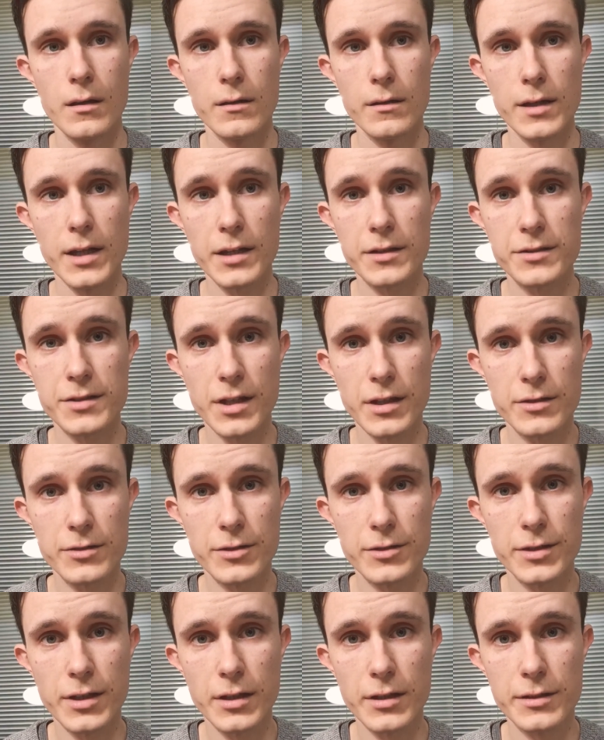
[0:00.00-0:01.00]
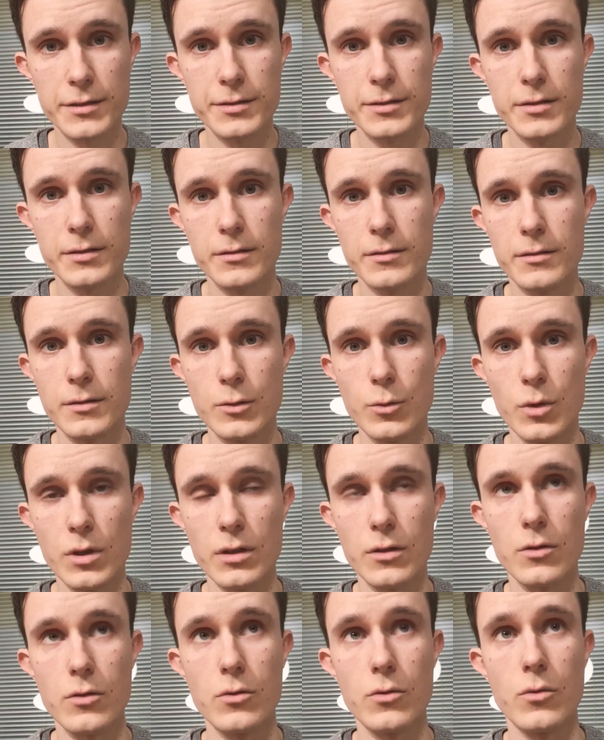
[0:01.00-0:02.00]
Next exercise, you want
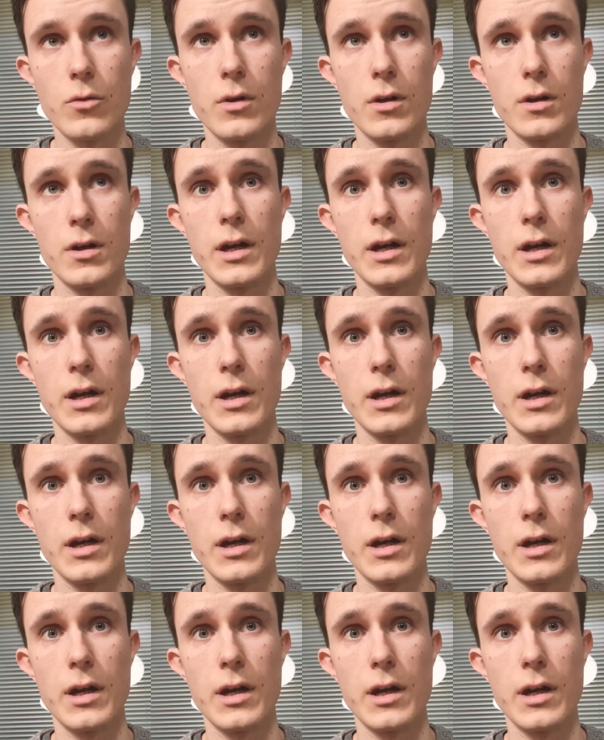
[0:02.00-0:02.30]
to go